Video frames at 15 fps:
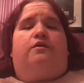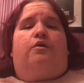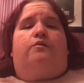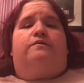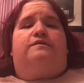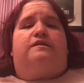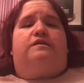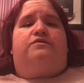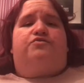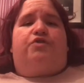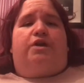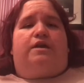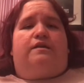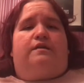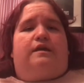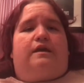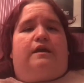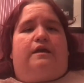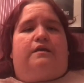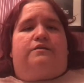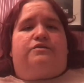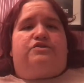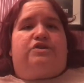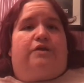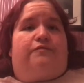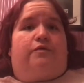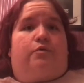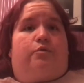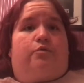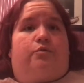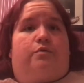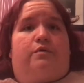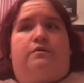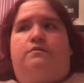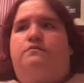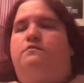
to go and see Drake in Sheffield.